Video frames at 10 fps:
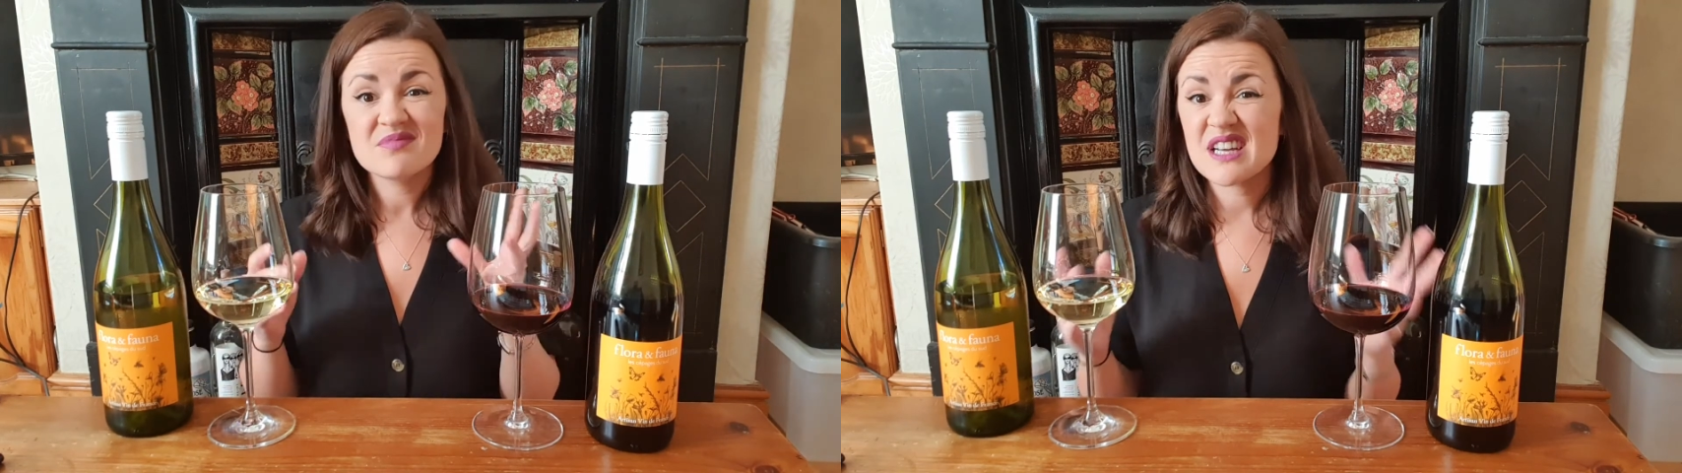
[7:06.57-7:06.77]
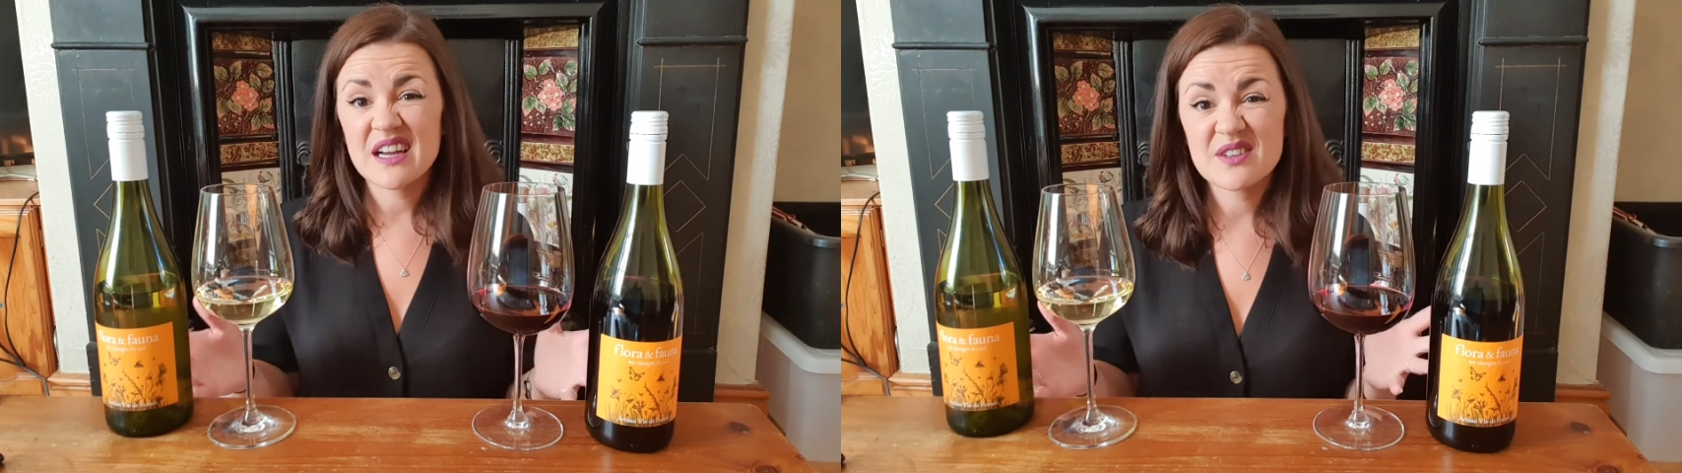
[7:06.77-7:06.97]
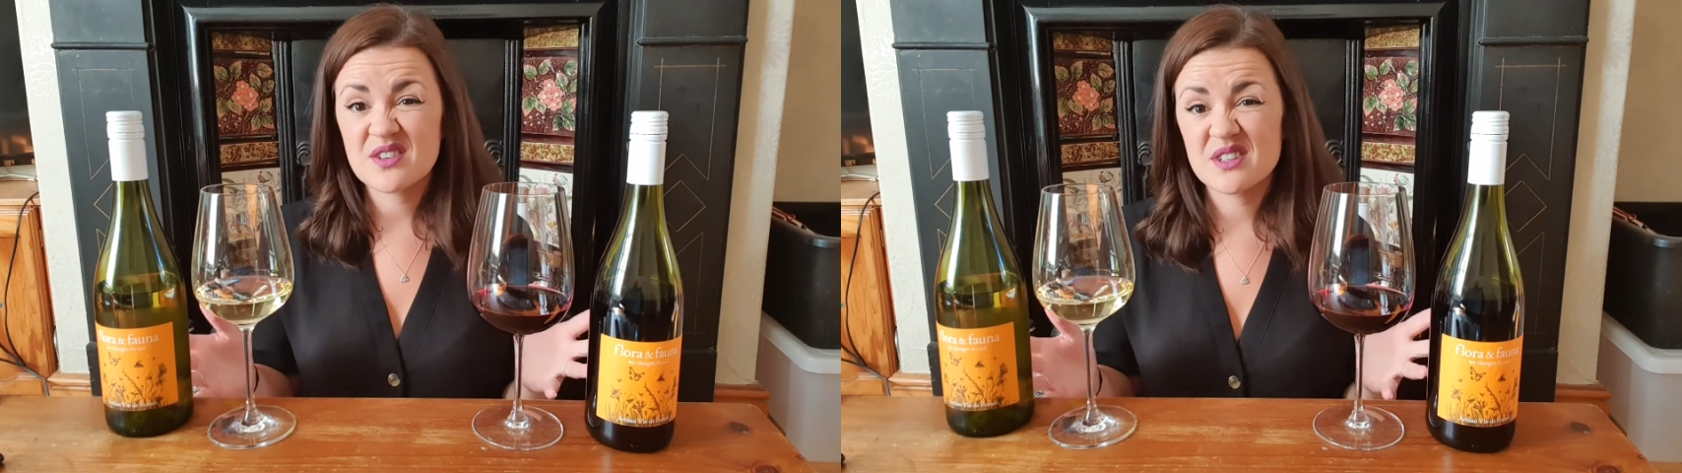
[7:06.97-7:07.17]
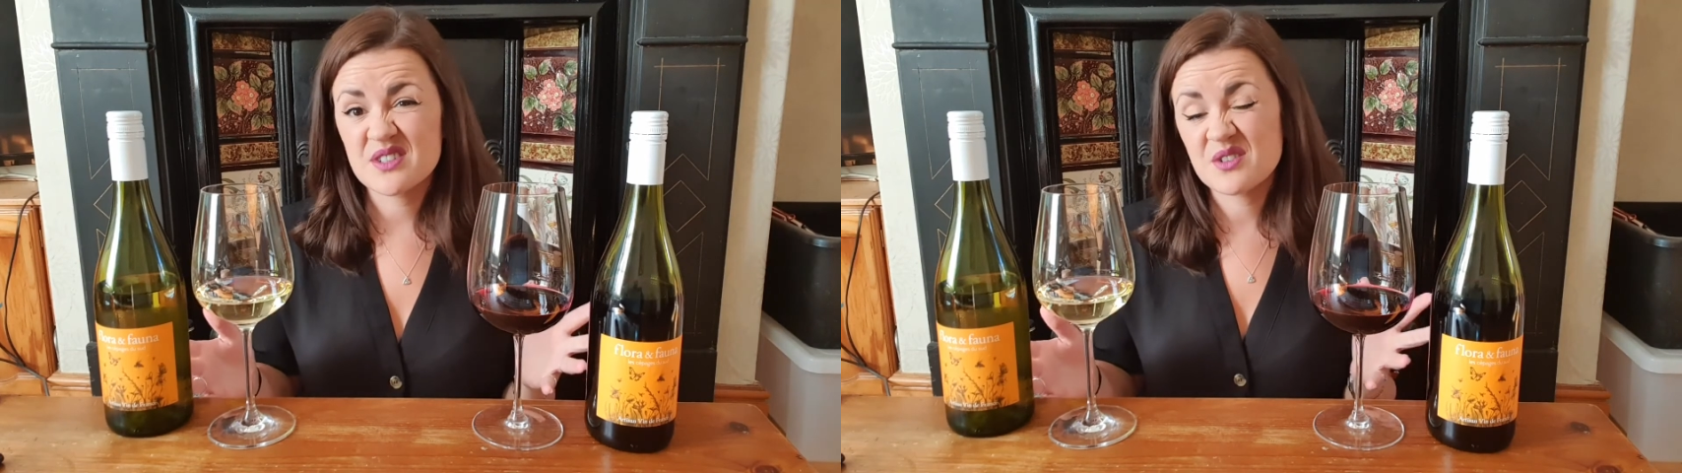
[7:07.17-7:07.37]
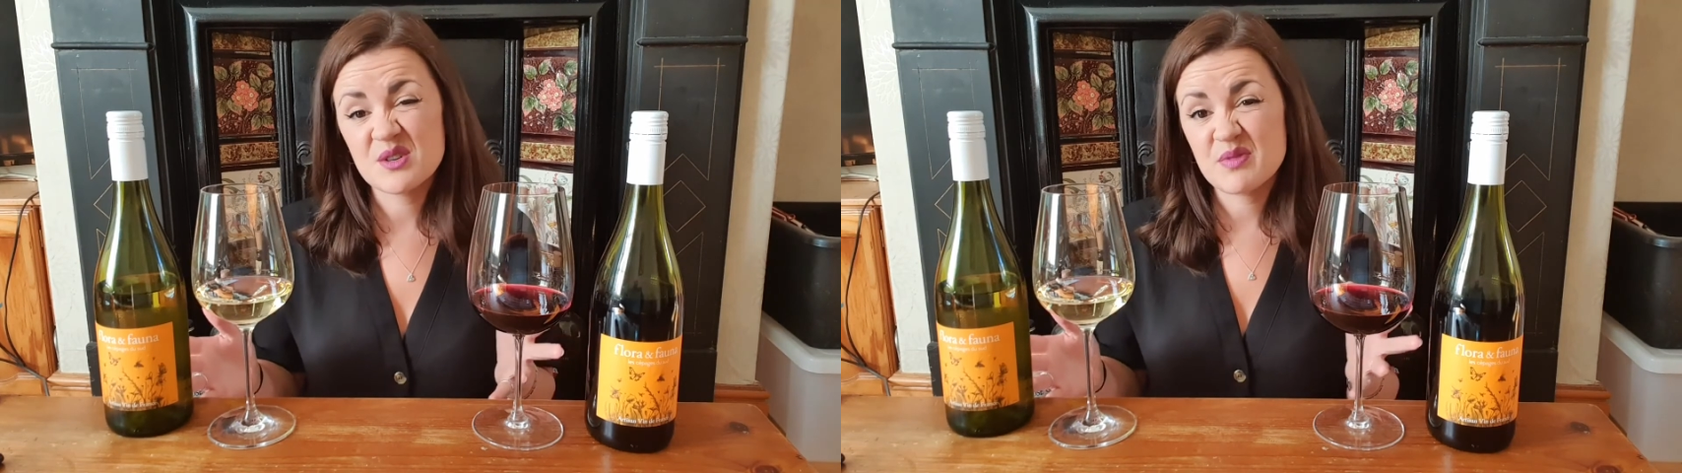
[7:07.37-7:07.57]
tag us on your
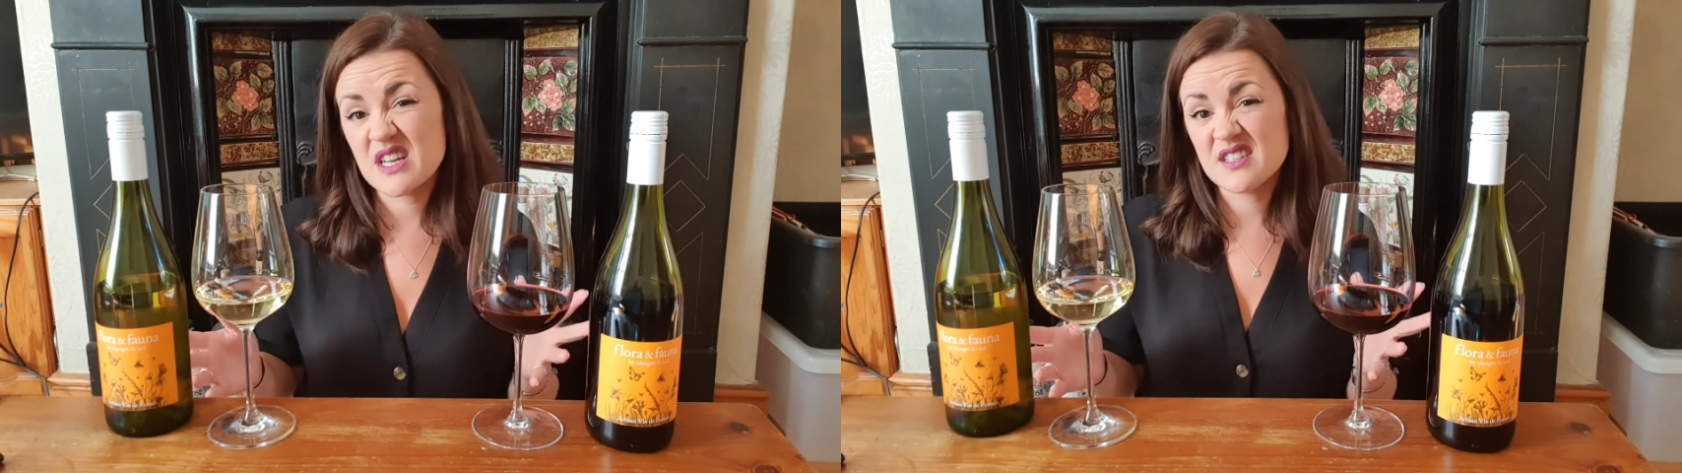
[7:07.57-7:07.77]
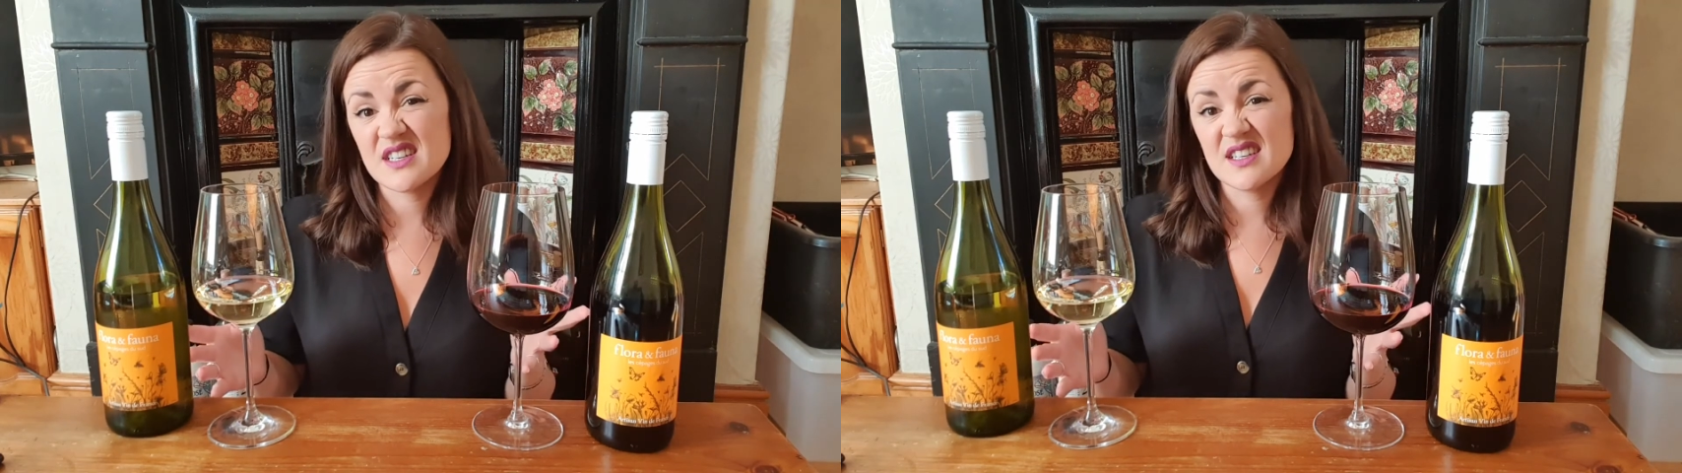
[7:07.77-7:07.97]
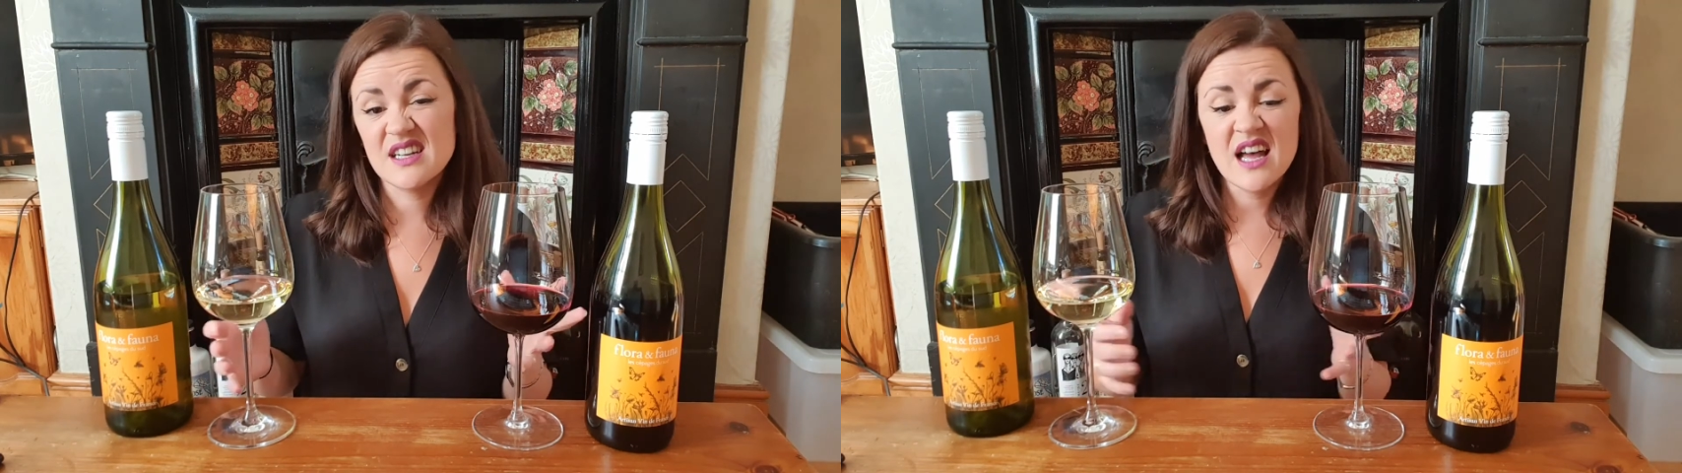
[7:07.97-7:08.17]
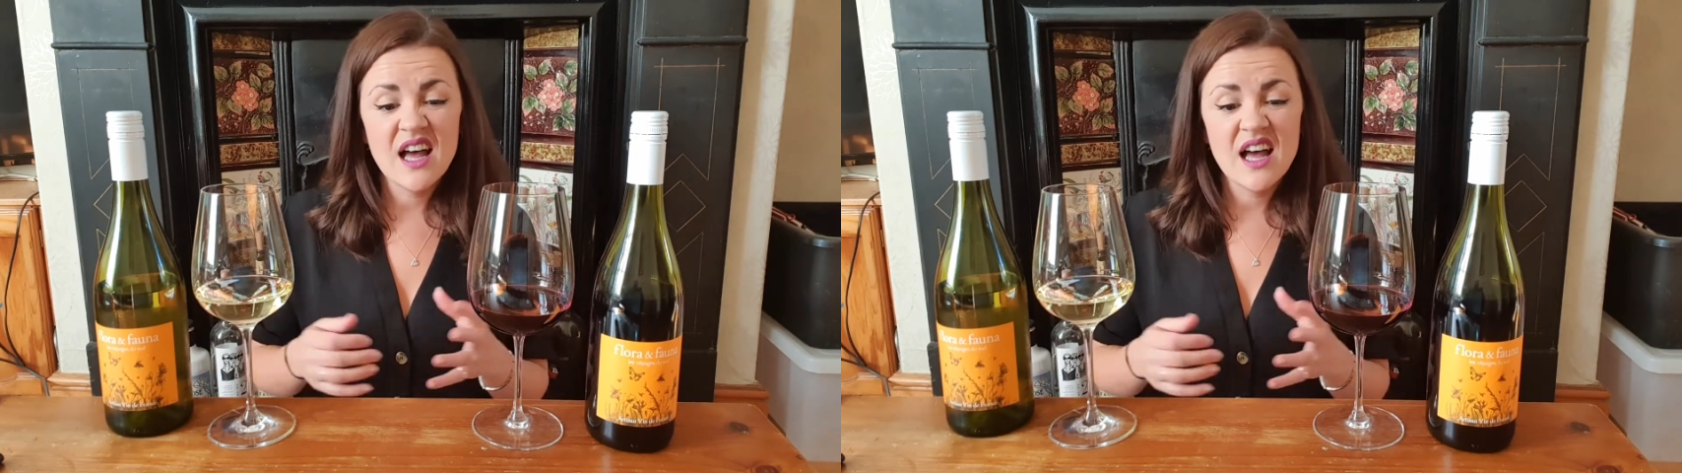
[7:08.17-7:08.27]
social media,